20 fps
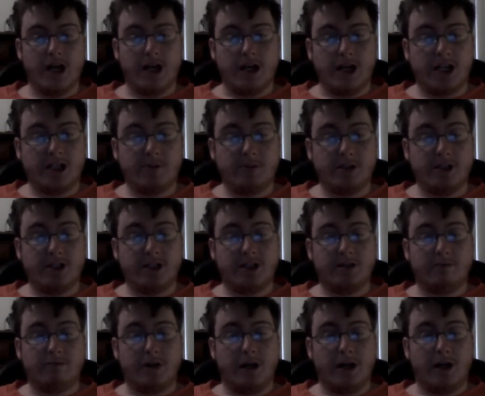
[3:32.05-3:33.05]

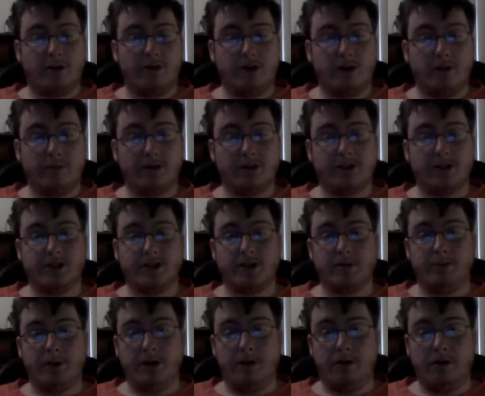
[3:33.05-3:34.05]
Despotism by group is the
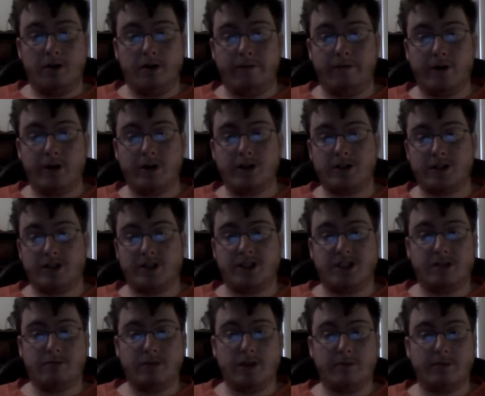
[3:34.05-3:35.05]
superior version
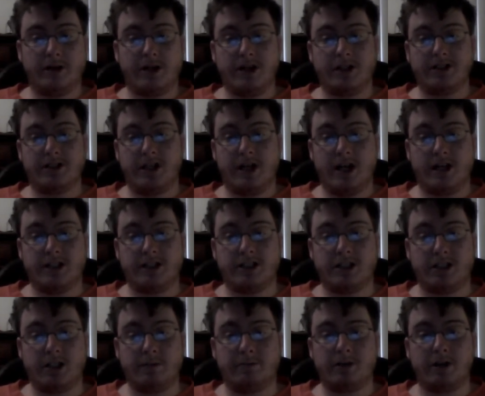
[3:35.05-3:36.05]
simply because it has
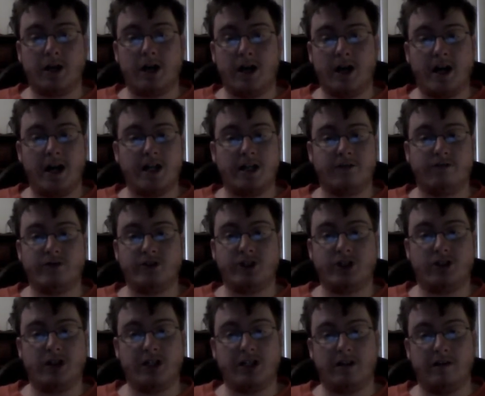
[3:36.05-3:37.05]
some kind of
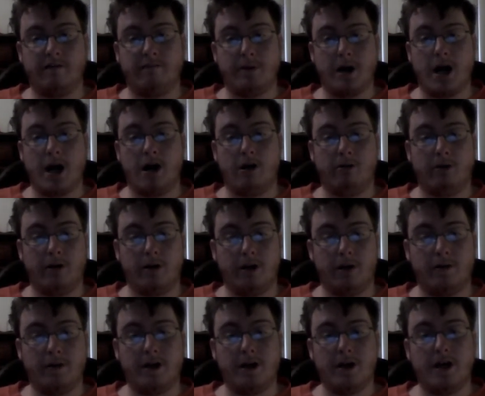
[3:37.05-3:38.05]
restrictive power.
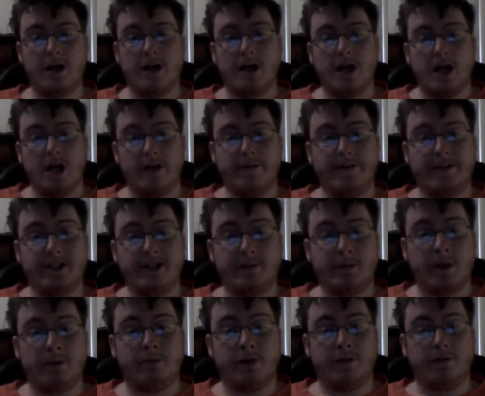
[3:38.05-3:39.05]
If each
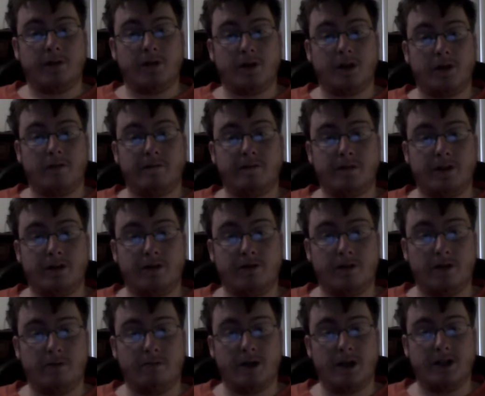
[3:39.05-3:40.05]
member of the governing
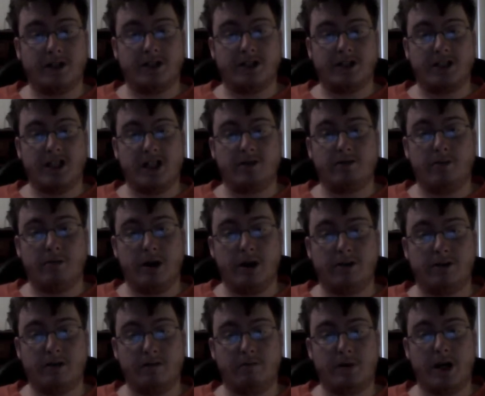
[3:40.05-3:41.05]
group has the same
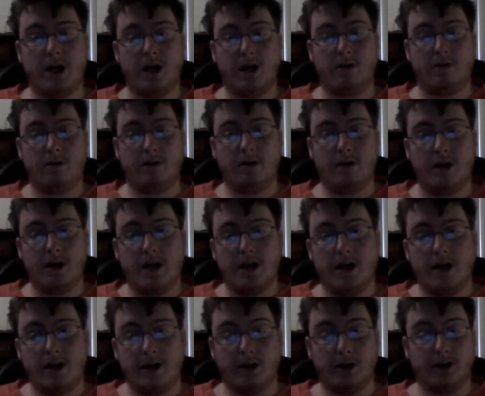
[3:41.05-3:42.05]
amount of power,
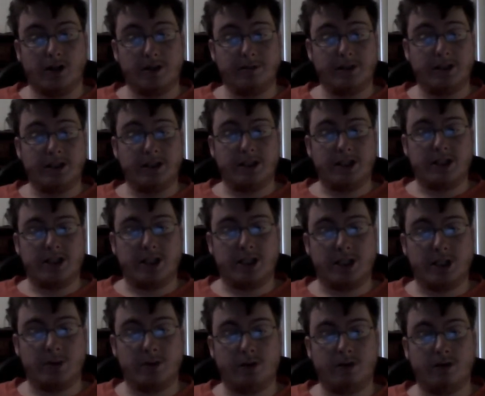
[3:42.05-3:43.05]
the group's
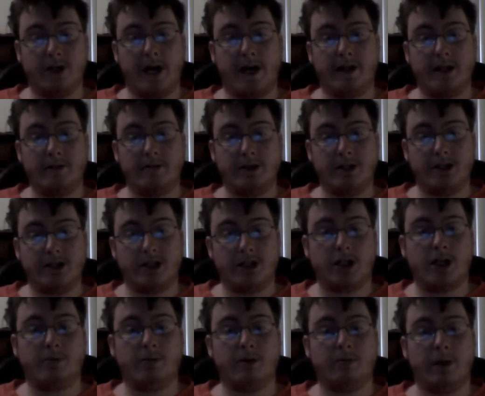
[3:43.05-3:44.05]
decisions would likely be
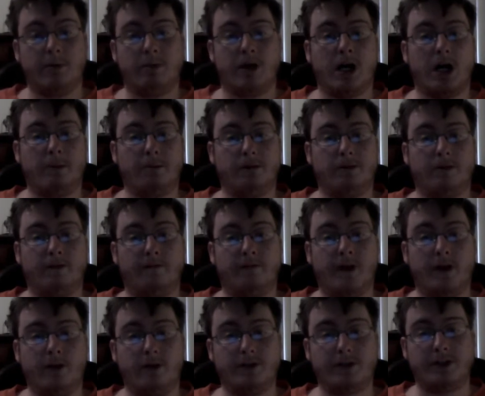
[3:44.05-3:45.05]
determined by popular
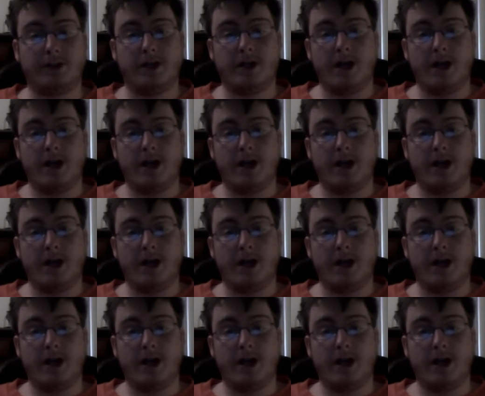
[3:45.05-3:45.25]
vote,